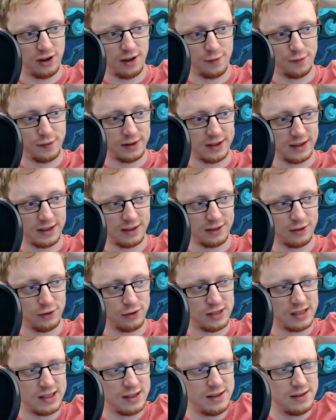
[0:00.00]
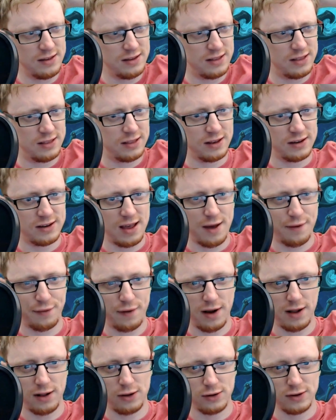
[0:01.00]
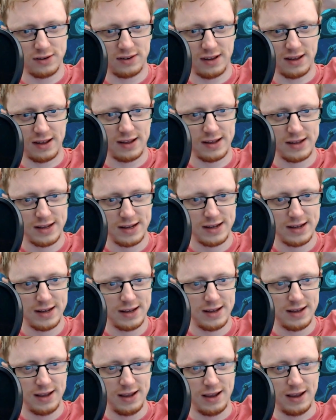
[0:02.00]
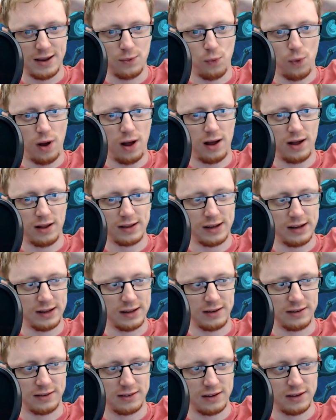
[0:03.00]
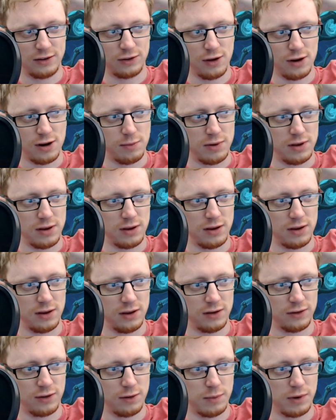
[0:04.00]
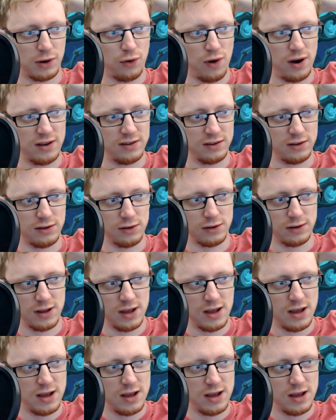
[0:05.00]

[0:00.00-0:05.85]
I think the Death Rattle Hunter in Wild, at least, is gonna be crazy good.